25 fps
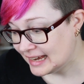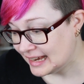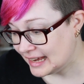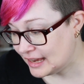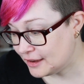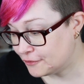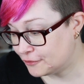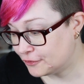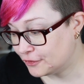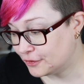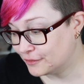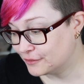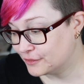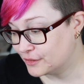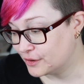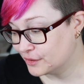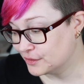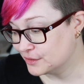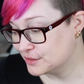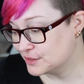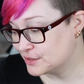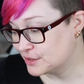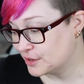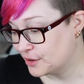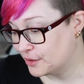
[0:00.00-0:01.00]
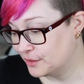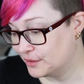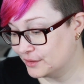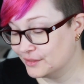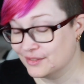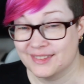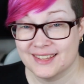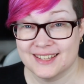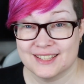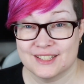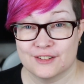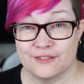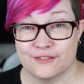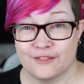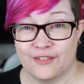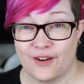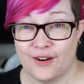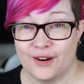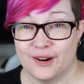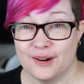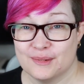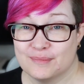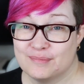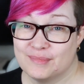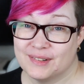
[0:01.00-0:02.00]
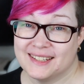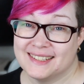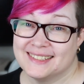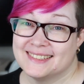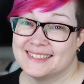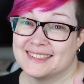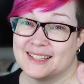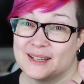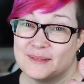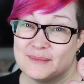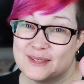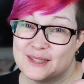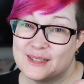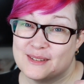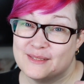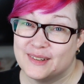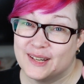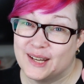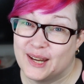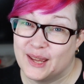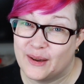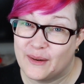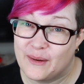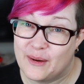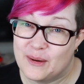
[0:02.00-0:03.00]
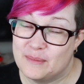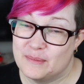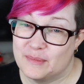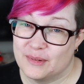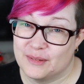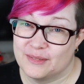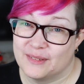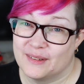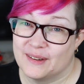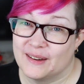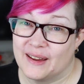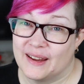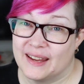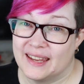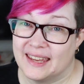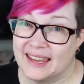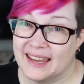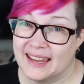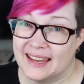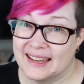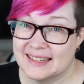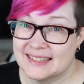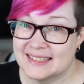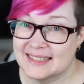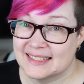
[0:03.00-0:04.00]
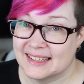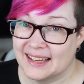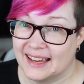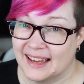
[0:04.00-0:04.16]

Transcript: If you've gone this far, please thumbs the video up if you like it.